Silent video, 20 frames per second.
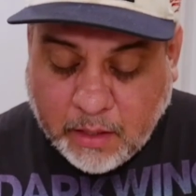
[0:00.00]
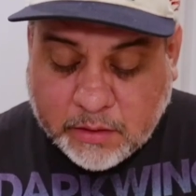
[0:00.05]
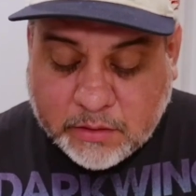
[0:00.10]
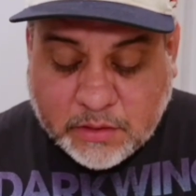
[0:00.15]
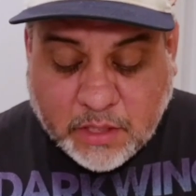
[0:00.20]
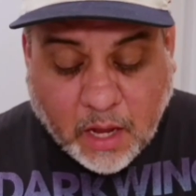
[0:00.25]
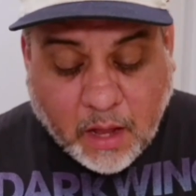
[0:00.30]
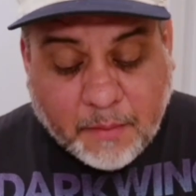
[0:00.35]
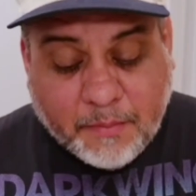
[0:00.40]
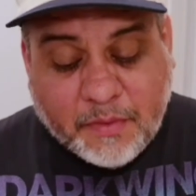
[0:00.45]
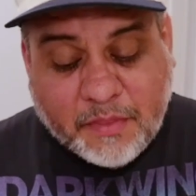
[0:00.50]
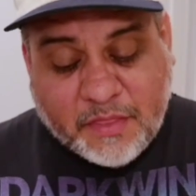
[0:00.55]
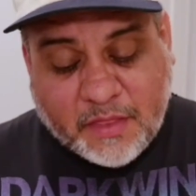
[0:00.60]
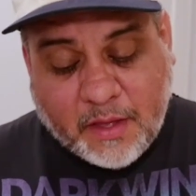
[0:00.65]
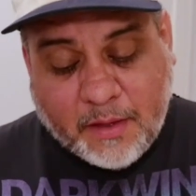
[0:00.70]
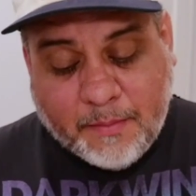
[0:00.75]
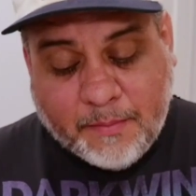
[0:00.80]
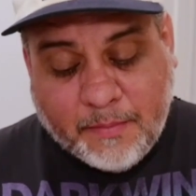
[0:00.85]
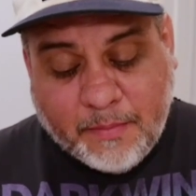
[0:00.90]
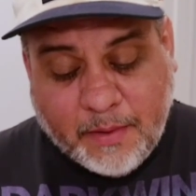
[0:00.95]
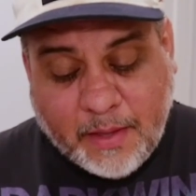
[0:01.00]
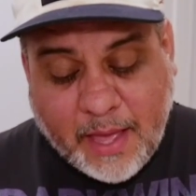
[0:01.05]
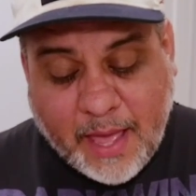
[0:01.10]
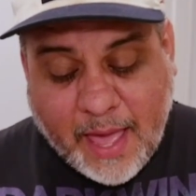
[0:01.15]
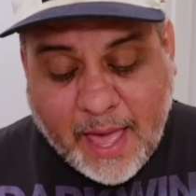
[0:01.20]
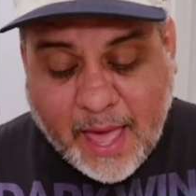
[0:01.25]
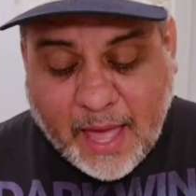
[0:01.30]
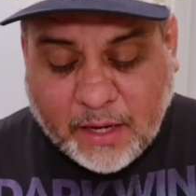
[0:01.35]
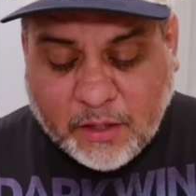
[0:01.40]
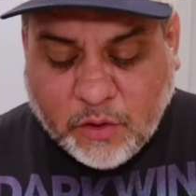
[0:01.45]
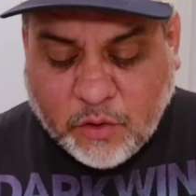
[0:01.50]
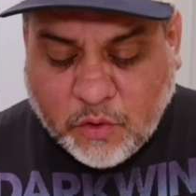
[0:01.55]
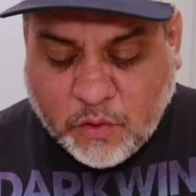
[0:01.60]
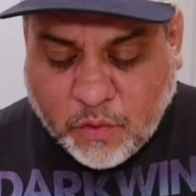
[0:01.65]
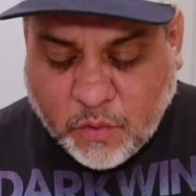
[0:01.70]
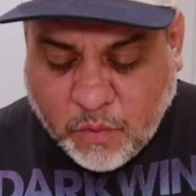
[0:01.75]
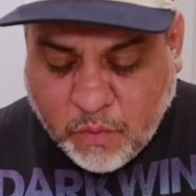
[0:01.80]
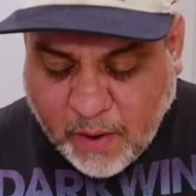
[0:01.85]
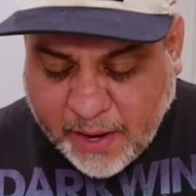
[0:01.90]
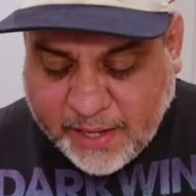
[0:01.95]
Tom Thumb had
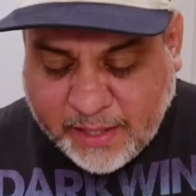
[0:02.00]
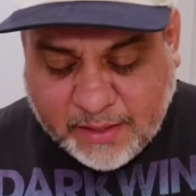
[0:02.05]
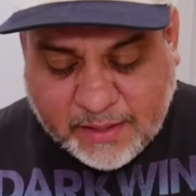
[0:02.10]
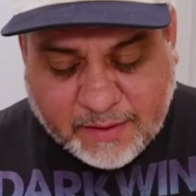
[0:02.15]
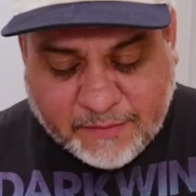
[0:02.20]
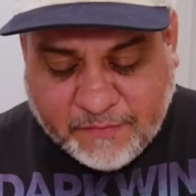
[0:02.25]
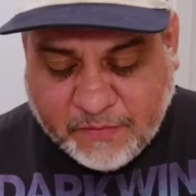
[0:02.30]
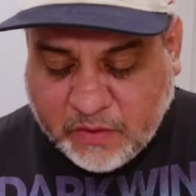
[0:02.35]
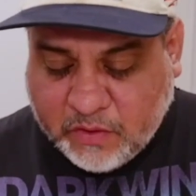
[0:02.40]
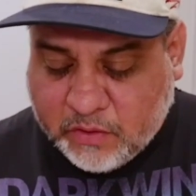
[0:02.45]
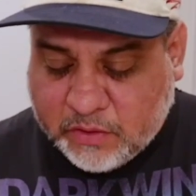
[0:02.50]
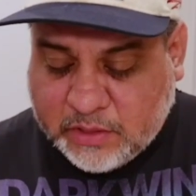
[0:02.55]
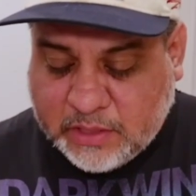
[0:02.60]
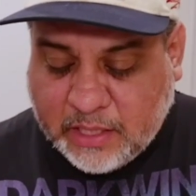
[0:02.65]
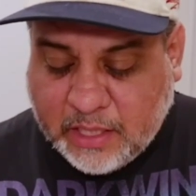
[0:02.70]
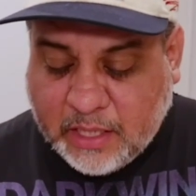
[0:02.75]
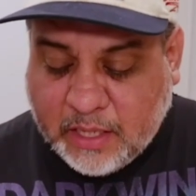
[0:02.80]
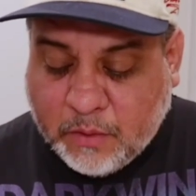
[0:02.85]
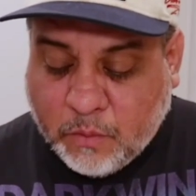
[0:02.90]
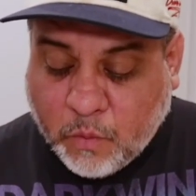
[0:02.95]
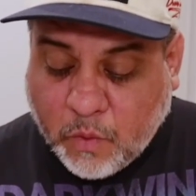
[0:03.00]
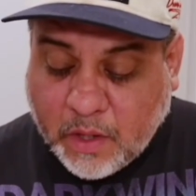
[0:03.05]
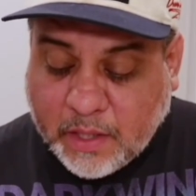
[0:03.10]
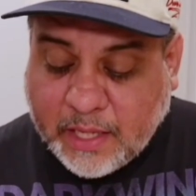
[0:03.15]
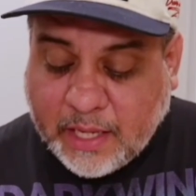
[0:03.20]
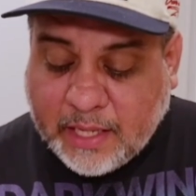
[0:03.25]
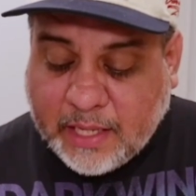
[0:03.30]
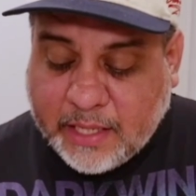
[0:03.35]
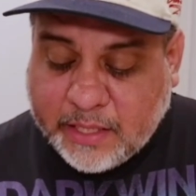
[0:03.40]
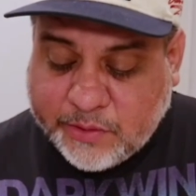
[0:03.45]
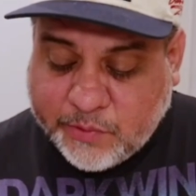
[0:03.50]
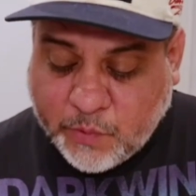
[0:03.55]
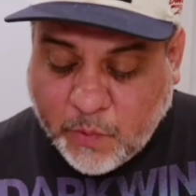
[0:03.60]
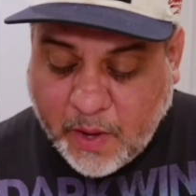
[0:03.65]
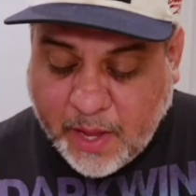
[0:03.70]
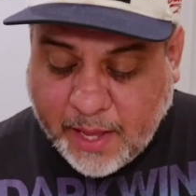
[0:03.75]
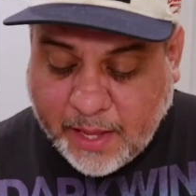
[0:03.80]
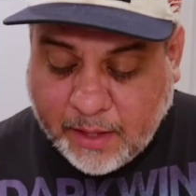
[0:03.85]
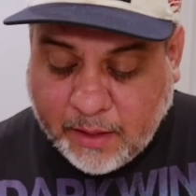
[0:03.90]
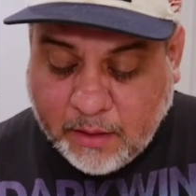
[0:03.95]
great difficulty in working his
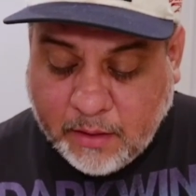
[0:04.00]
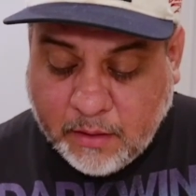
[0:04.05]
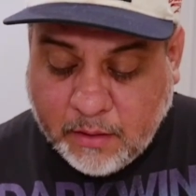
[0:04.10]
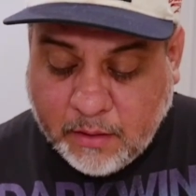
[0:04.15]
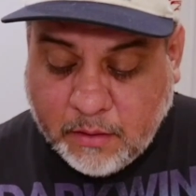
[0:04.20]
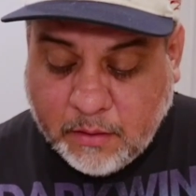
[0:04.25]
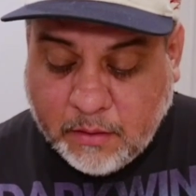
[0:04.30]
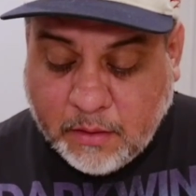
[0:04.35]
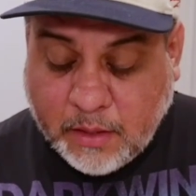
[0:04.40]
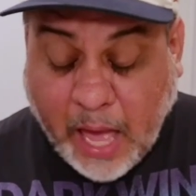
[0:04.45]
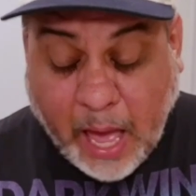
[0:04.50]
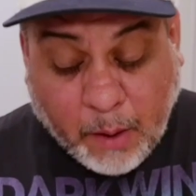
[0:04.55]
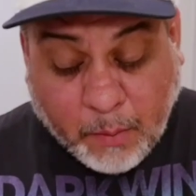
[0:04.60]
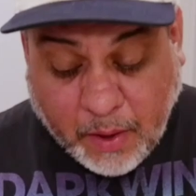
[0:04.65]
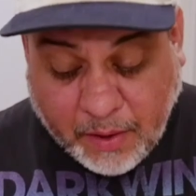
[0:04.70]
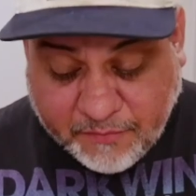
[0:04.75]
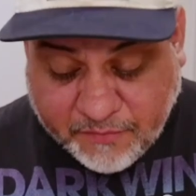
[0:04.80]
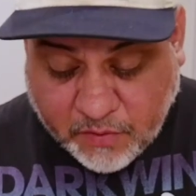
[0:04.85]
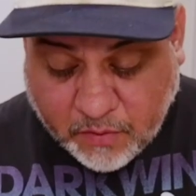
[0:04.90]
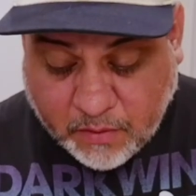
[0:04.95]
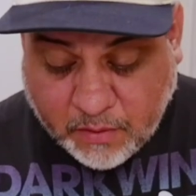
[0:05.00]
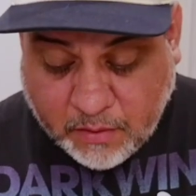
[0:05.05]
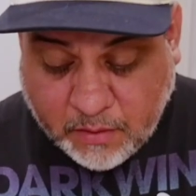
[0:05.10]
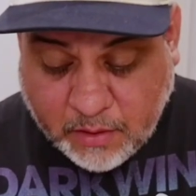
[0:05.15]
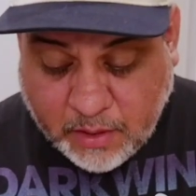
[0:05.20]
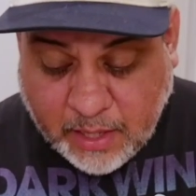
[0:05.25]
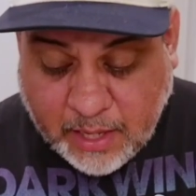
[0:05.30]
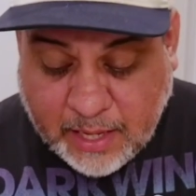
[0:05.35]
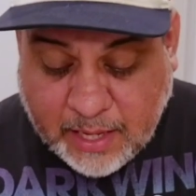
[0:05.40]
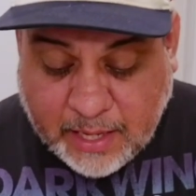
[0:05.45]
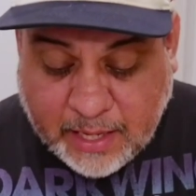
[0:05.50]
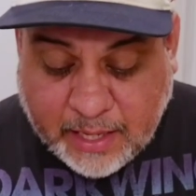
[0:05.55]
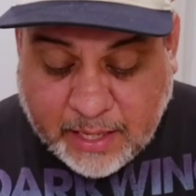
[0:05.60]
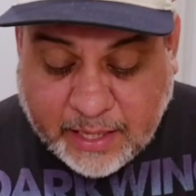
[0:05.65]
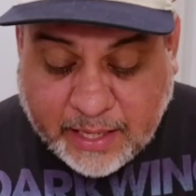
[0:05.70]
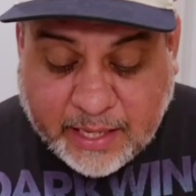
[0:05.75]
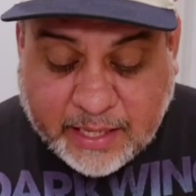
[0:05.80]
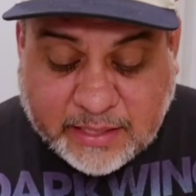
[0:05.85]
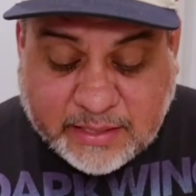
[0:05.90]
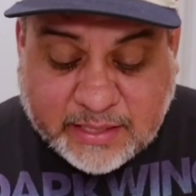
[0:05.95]
way. However,
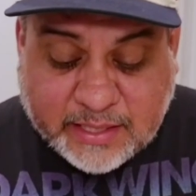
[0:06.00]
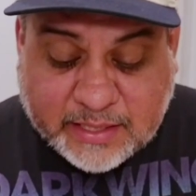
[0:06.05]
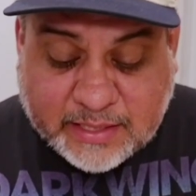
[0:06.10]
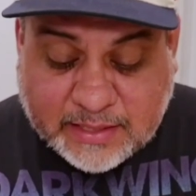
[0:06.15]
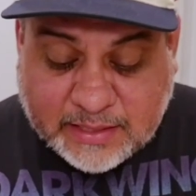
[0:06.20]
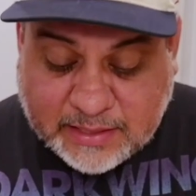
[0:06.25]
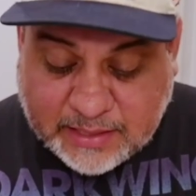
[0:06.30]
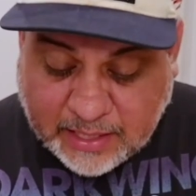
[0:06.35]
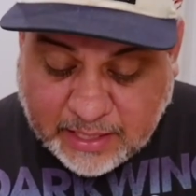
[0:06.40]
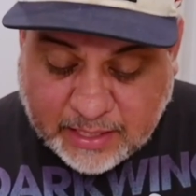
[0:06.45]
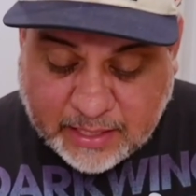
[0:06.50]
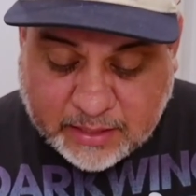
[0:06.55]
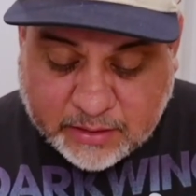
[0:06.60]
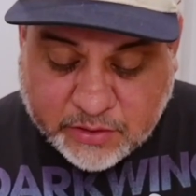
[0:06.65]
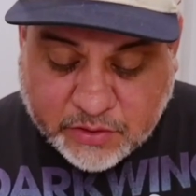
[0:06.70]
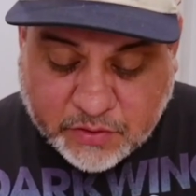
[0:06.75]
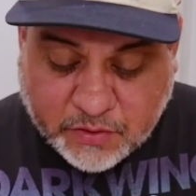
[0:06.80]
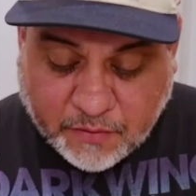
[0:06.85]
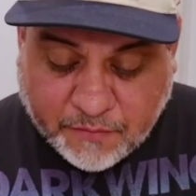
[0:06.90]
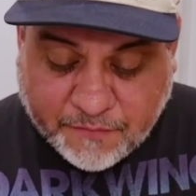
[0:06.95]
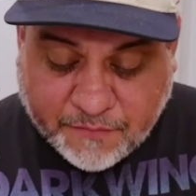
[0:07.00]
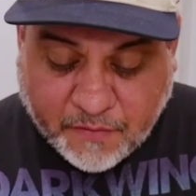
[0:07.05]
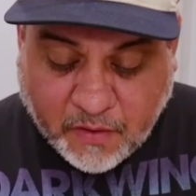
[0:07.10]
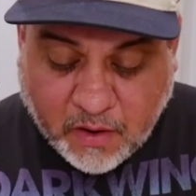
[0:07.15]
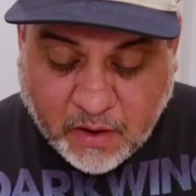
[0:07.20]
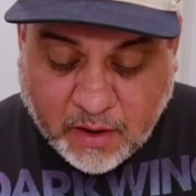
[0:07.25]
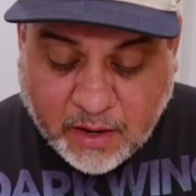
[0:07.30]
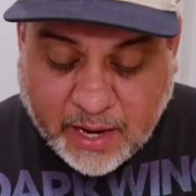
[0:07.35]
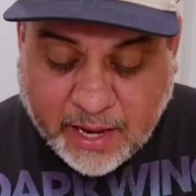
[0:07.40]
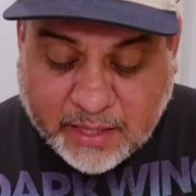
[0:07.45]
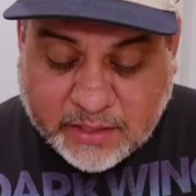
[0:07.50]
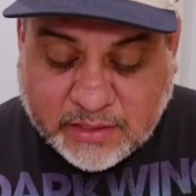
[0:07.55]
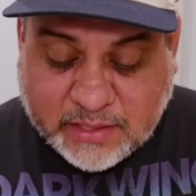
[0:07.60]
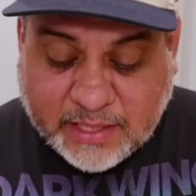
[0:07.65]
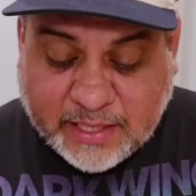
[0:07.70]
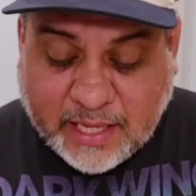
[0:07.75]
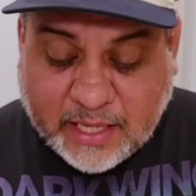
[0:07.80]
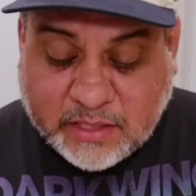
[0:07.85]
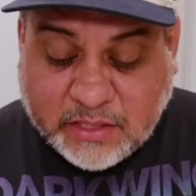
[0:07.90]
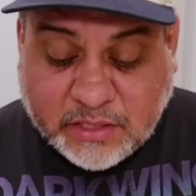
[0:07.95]
he succeeded so far as to
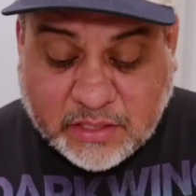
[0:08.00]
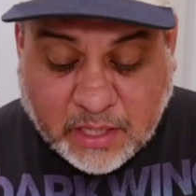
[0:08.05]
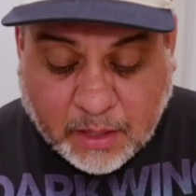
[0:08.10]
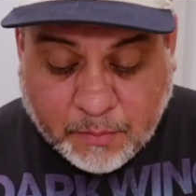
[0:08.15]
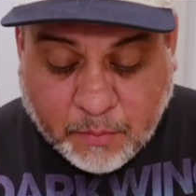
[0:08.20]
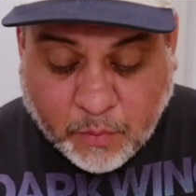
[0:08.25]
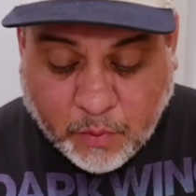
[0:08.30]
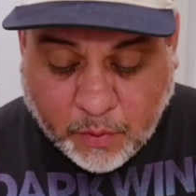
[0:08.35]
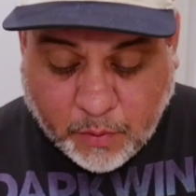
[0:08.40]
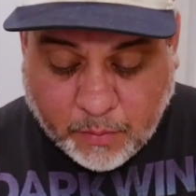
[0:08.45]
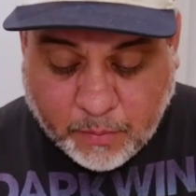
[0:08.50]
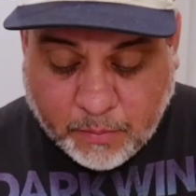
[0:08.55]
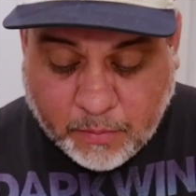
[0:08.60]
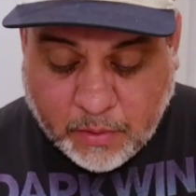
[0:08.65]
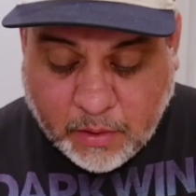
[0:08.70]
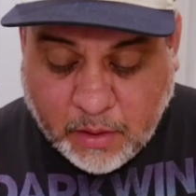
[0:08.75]
get some room.